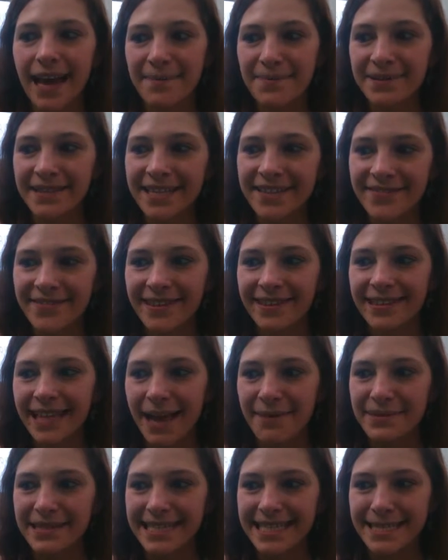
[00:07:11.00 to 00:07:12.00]
I believe that
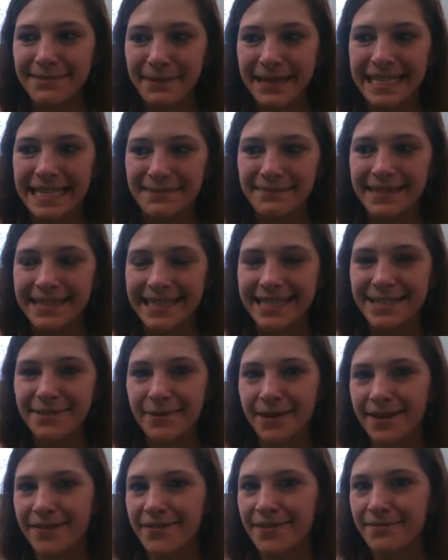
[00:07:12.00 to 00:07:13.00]
climate displacement is
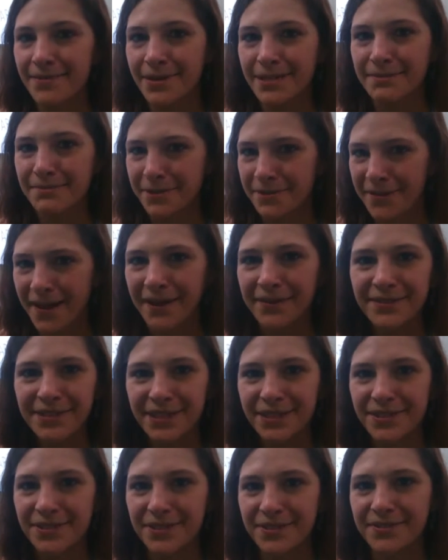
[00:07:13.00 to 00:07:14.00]
one of the most
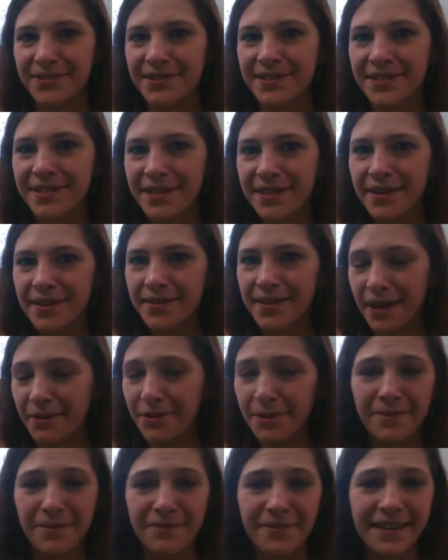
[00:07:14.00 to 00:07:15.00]
profound issues that
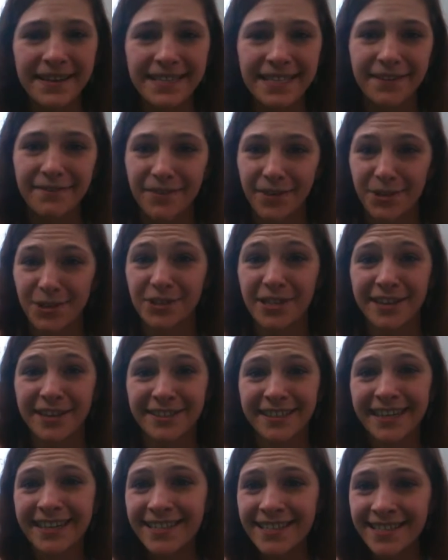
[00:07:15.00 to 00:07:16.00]
will be facing future
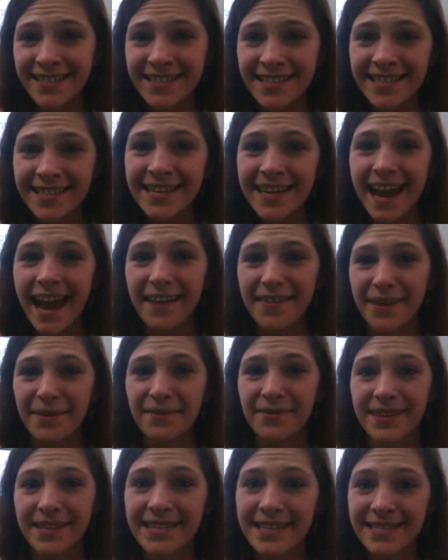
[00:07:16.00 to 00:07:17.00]
generations, and
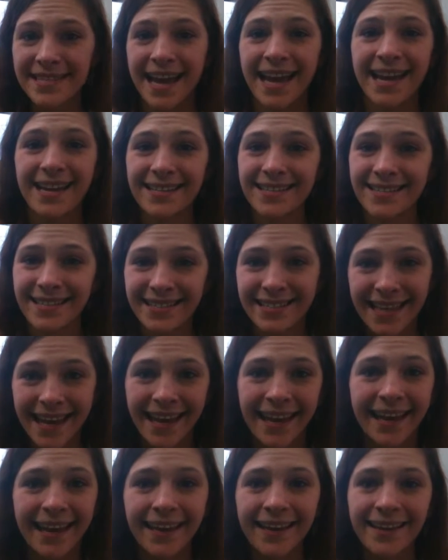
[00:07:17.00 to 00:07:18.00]
that this text
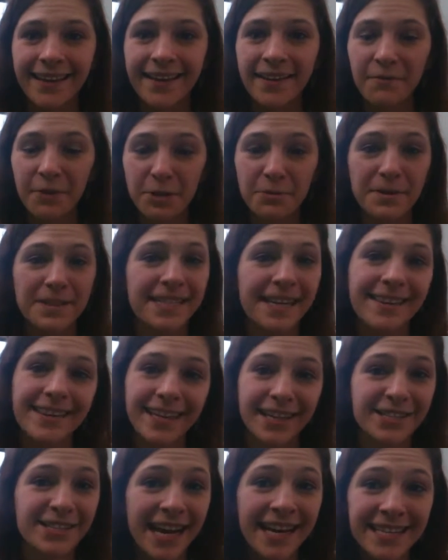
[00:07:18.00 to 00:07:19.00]
today, which will set
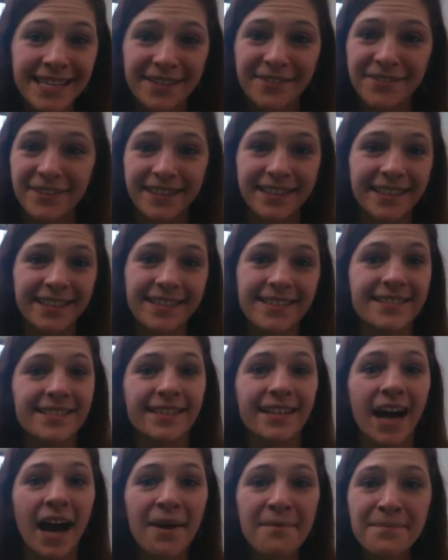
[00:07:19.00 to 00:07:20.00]
the agenda for years
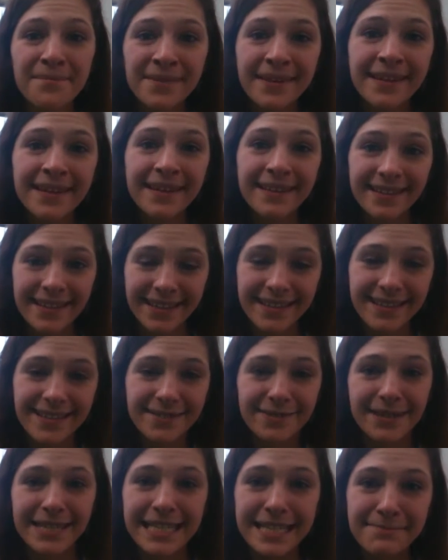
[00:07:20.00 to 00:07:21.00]
to come, needs
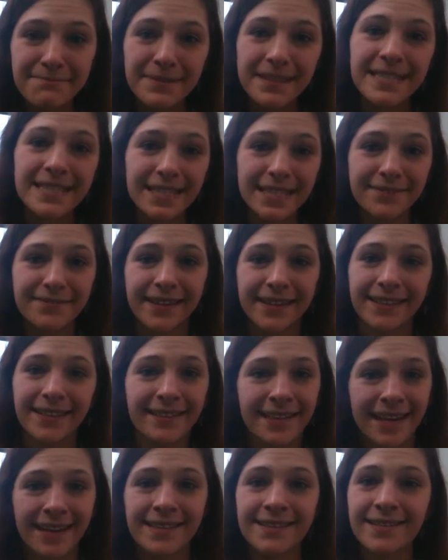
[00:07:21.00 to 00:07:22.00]
to explicitly
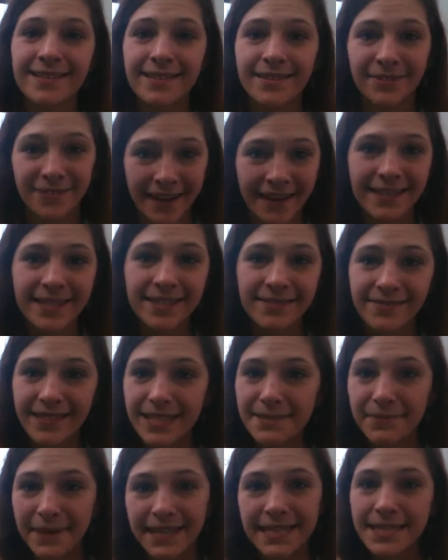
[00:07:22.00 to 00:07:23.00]
recognize the rights of
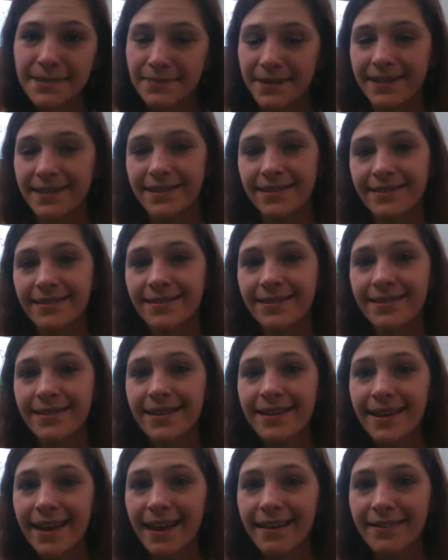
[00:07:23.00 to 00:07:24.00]
displaced
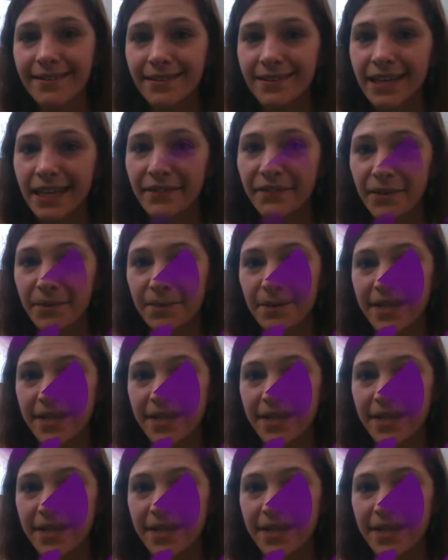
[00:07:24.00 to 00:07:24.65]
persons and their need for